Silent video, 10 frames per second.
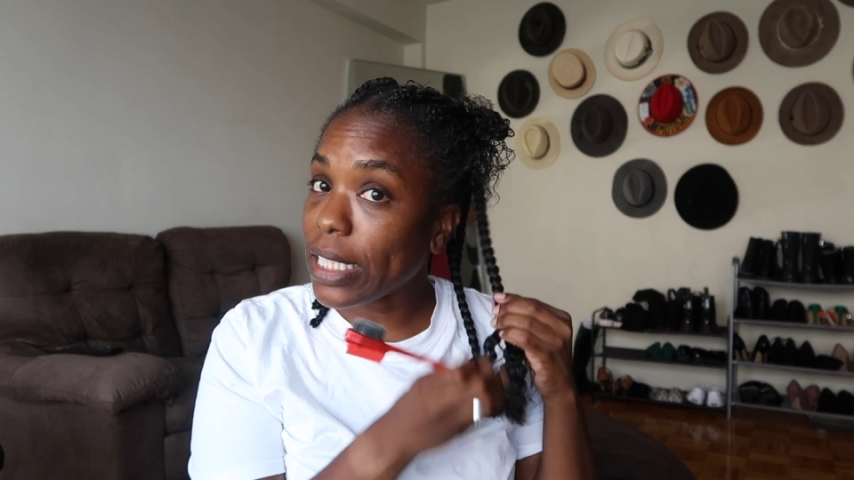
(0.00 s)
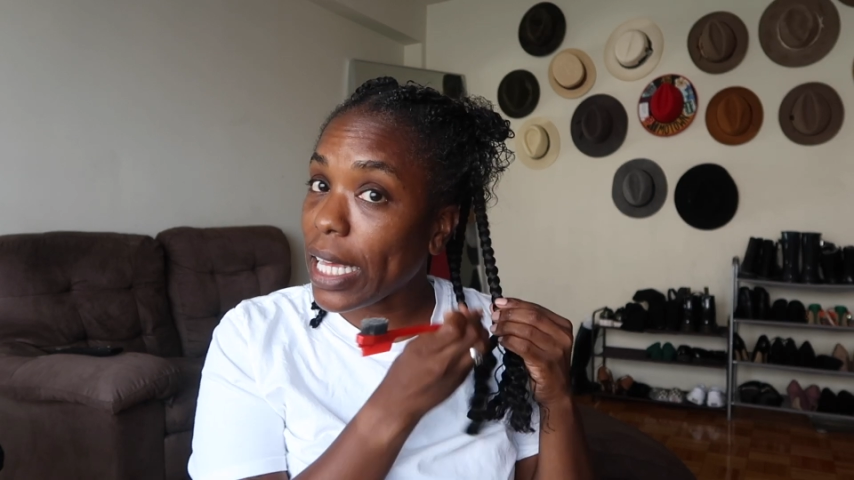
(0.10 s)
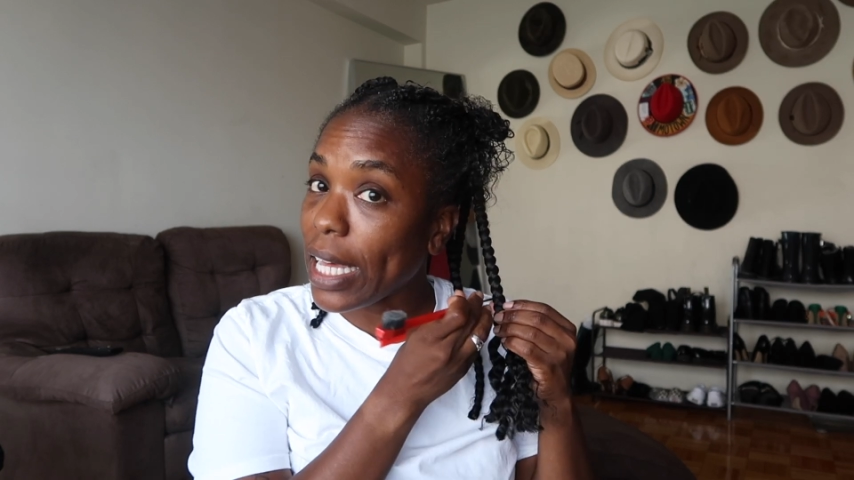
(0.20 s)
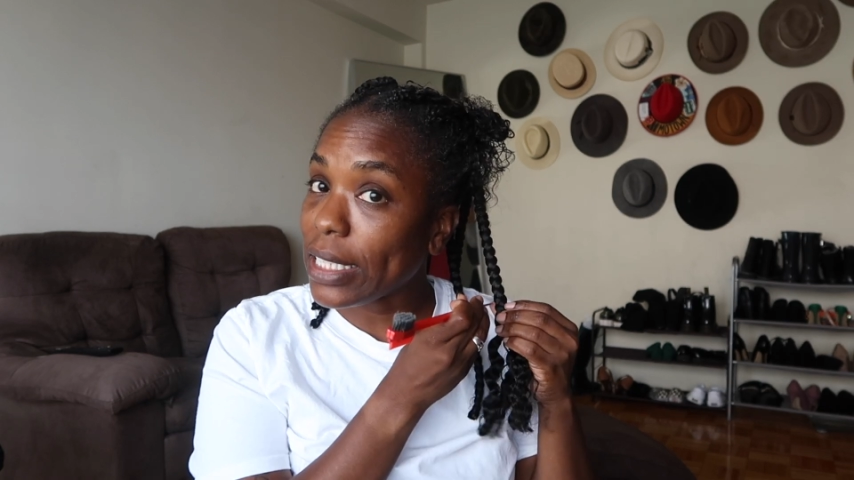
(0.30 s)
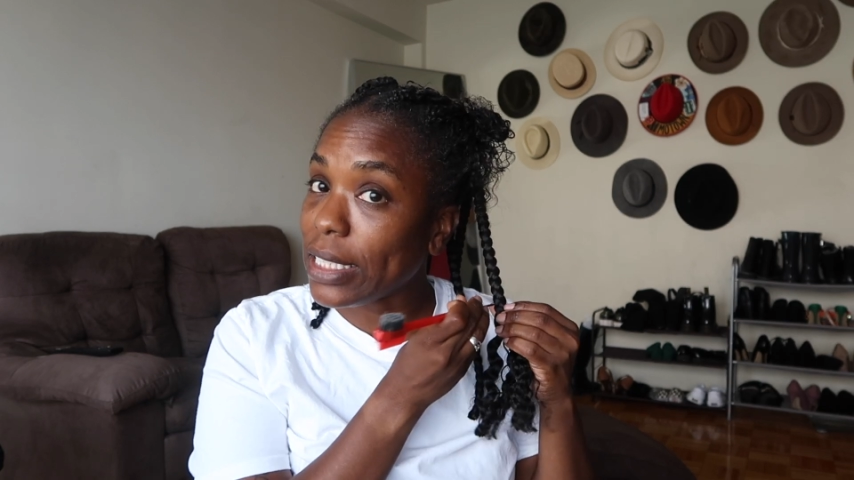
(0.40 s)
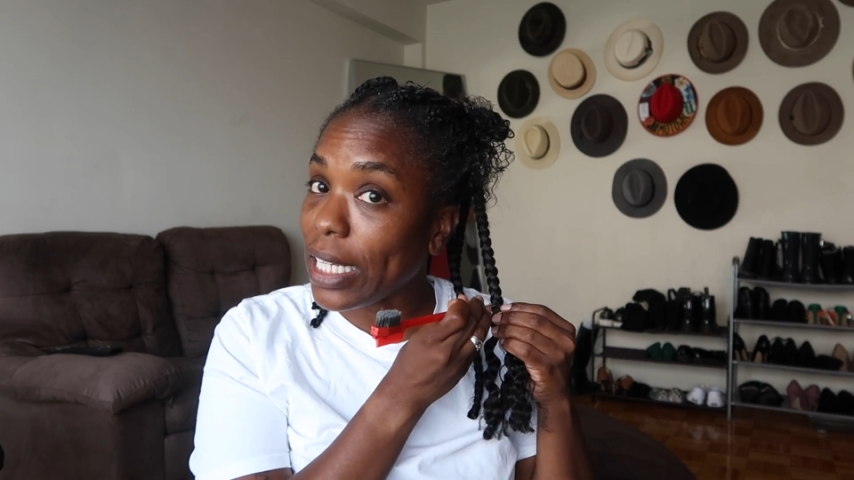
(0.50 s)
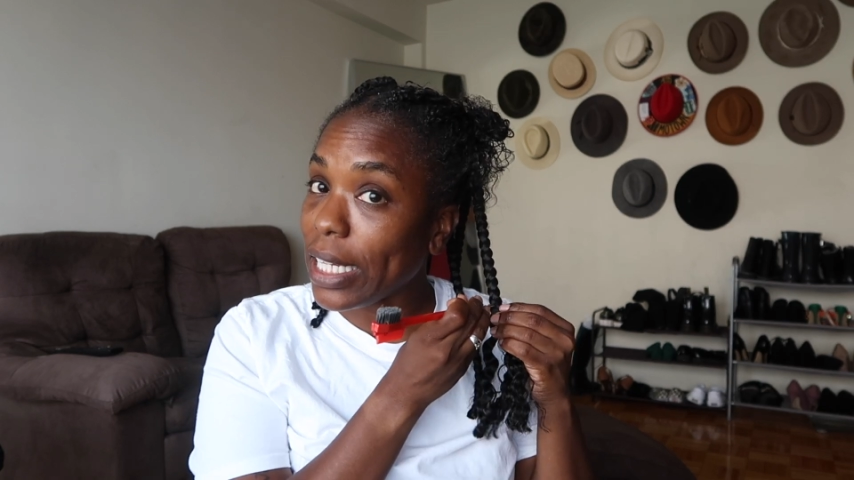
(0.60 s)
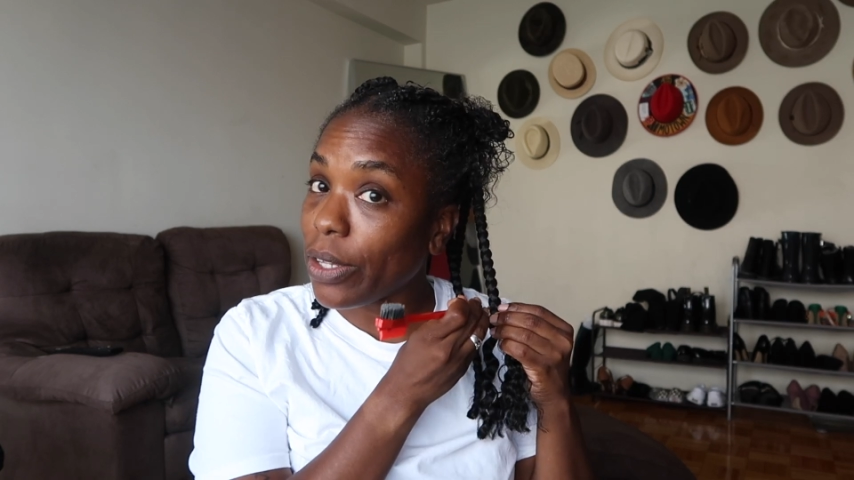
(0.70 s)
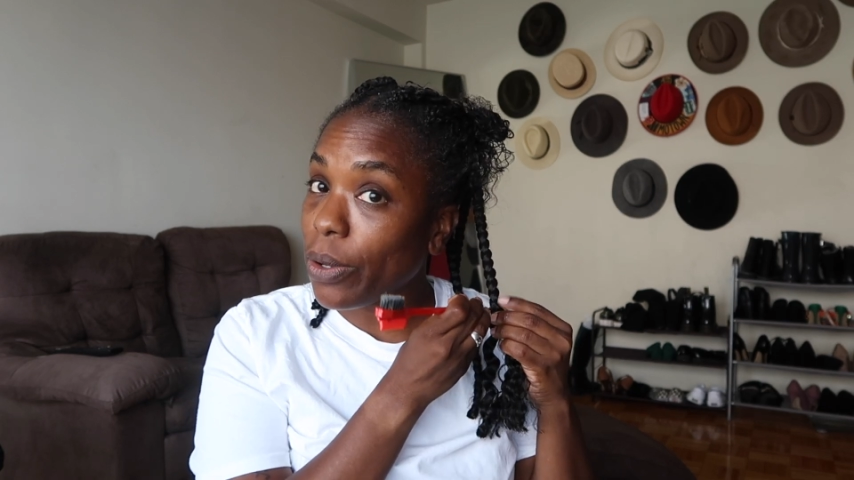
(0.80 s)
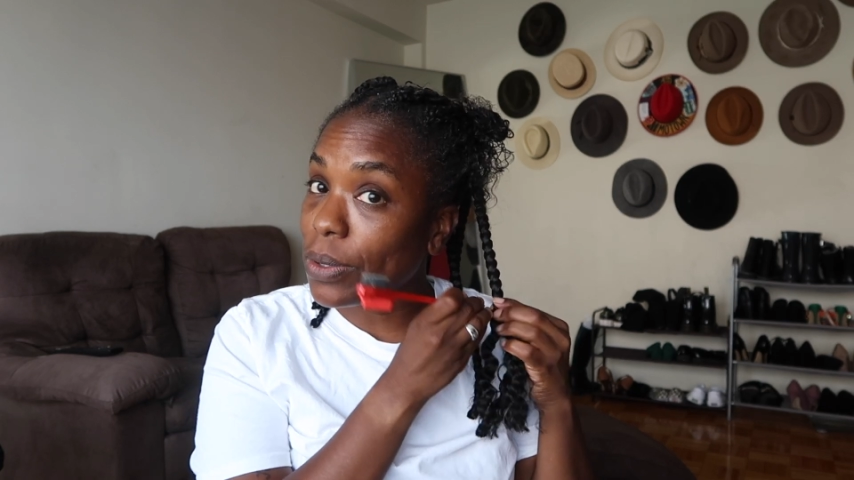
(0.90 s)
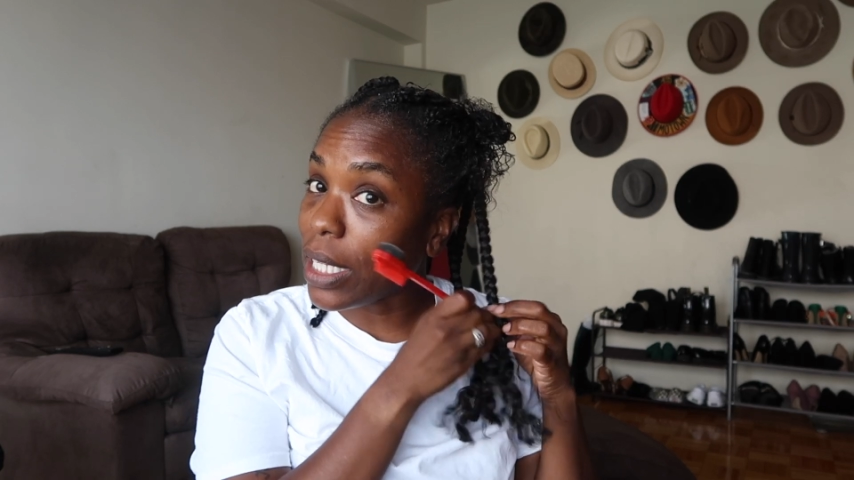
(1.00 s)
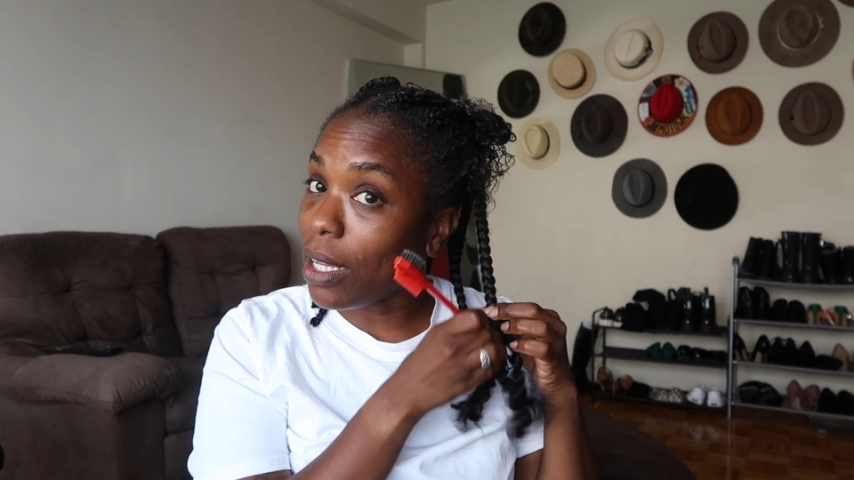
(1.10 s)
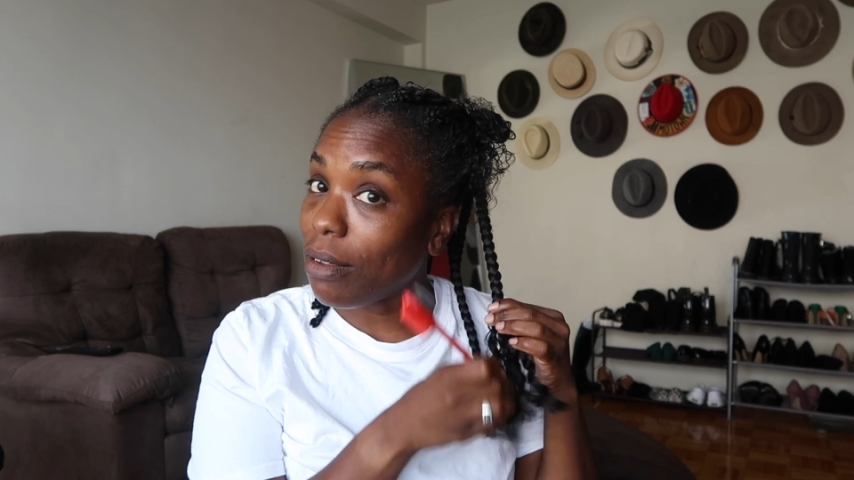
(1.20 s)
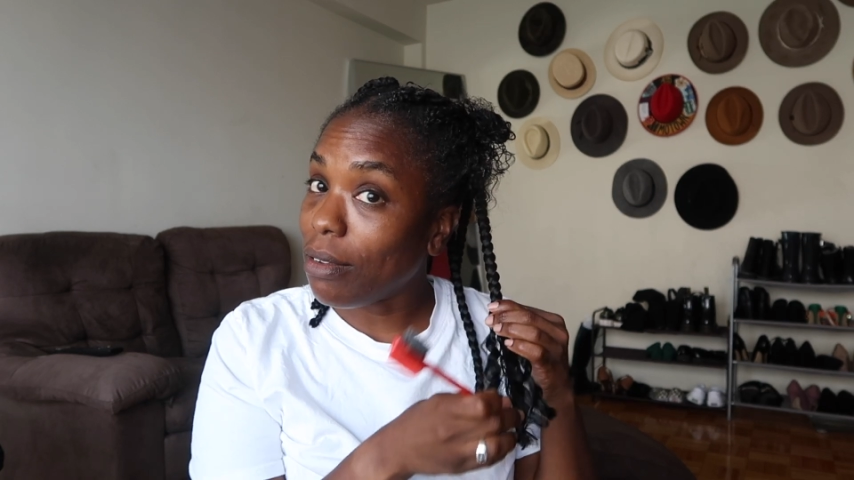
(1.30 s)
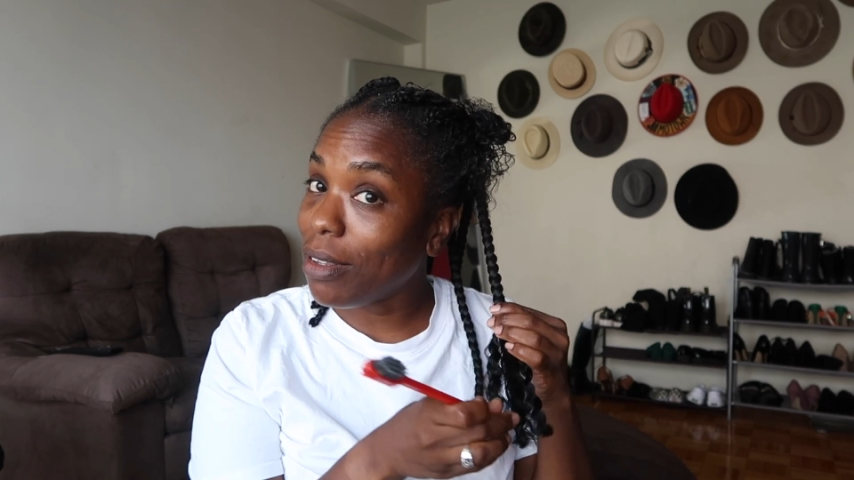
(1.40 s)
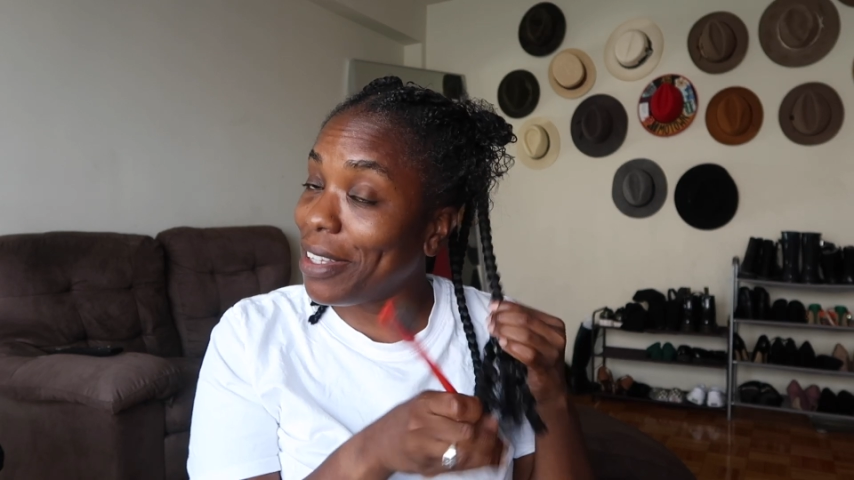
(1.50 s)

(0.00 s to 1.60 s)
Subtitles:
they had staying in the hotel.